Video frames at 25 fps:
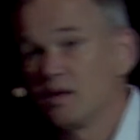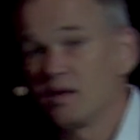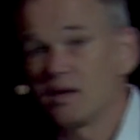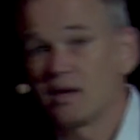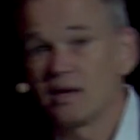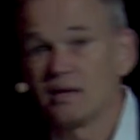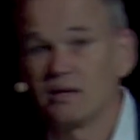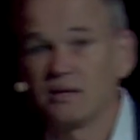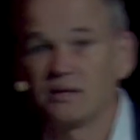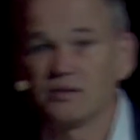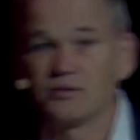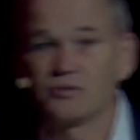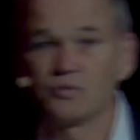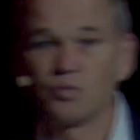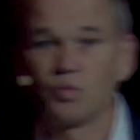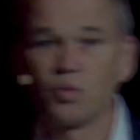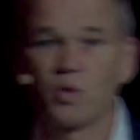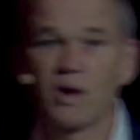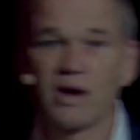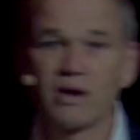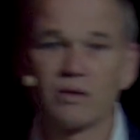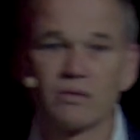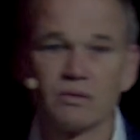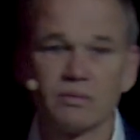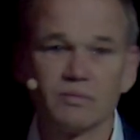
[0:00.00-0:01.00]
and his
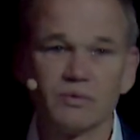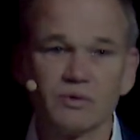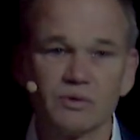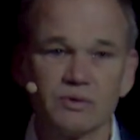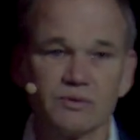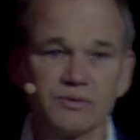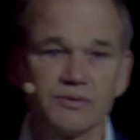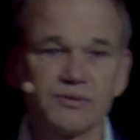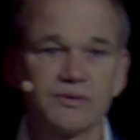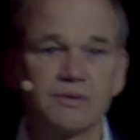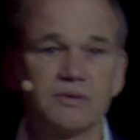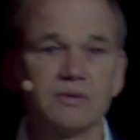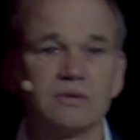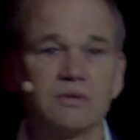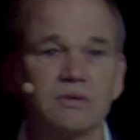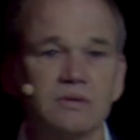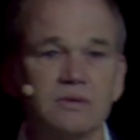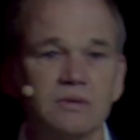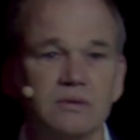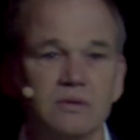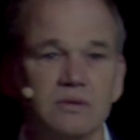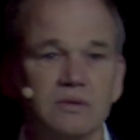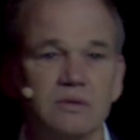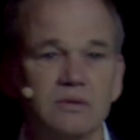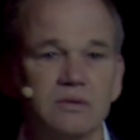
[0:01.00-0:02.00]
wearables
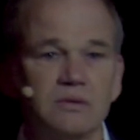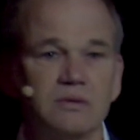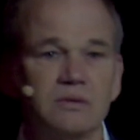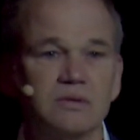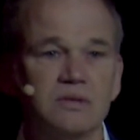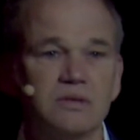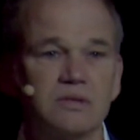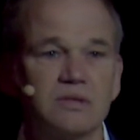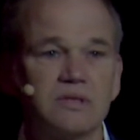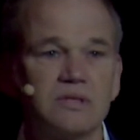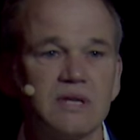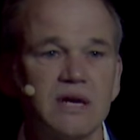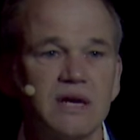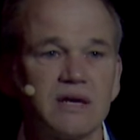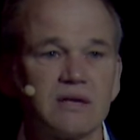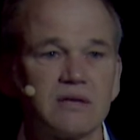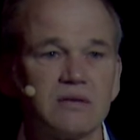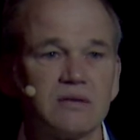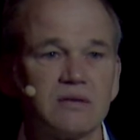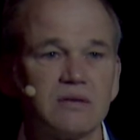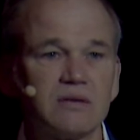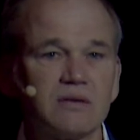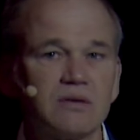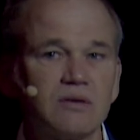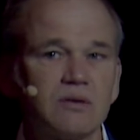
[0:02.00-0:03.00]
detect
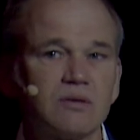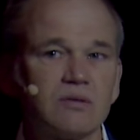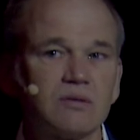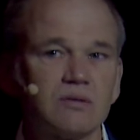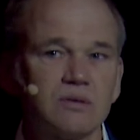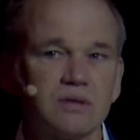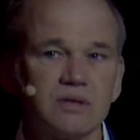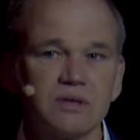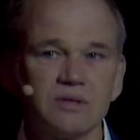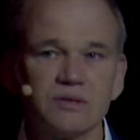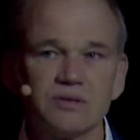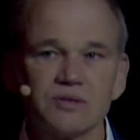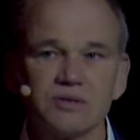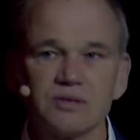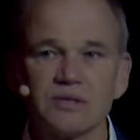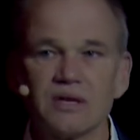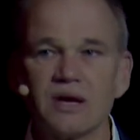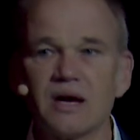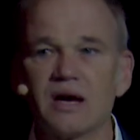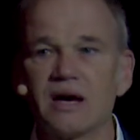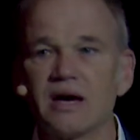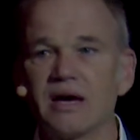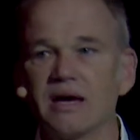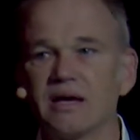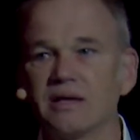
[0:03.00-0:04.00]
the early
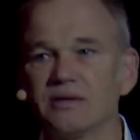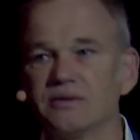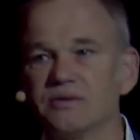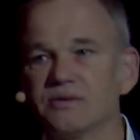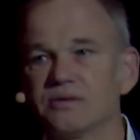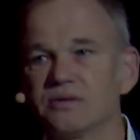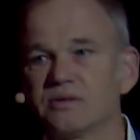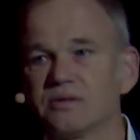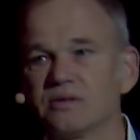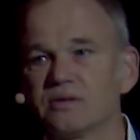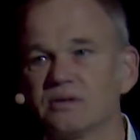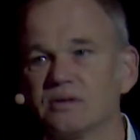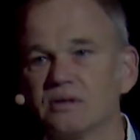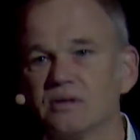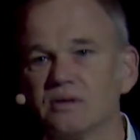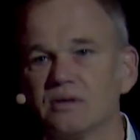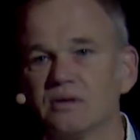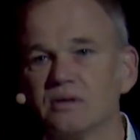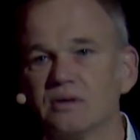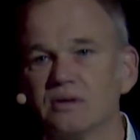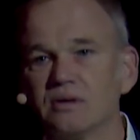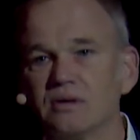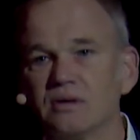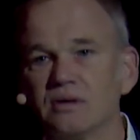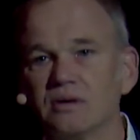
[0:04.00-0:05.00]
signs
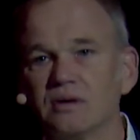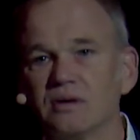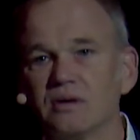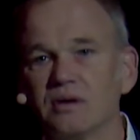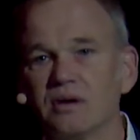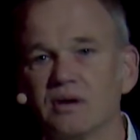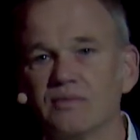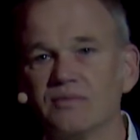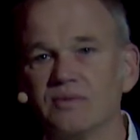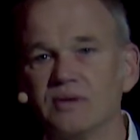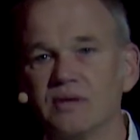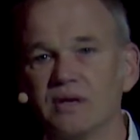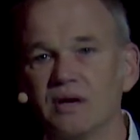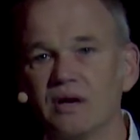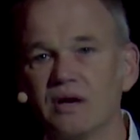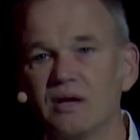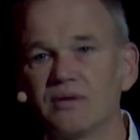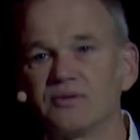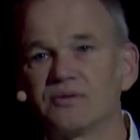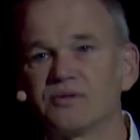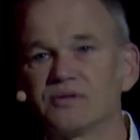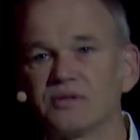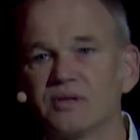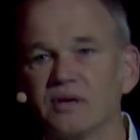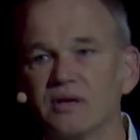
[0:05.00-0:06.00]
of the
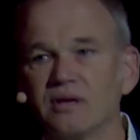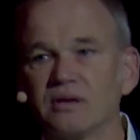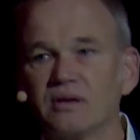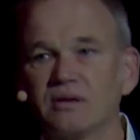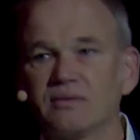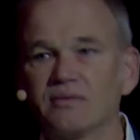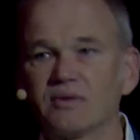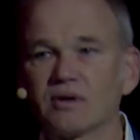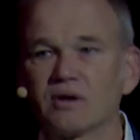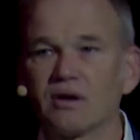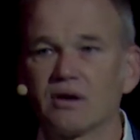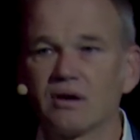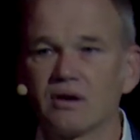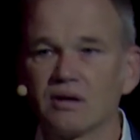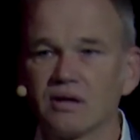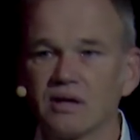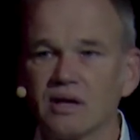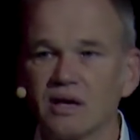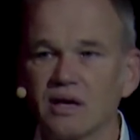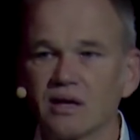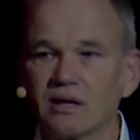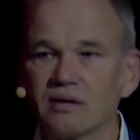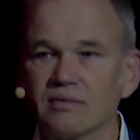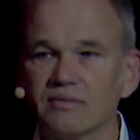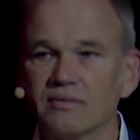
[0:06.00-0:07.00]
onset of a
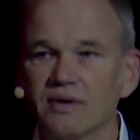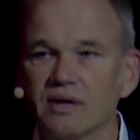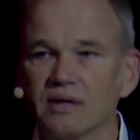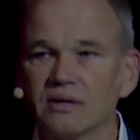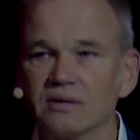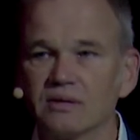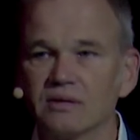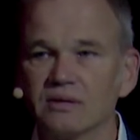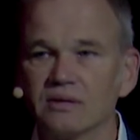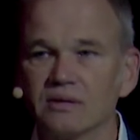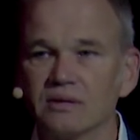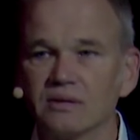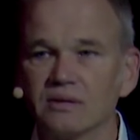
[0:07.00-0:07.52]
cardiac event.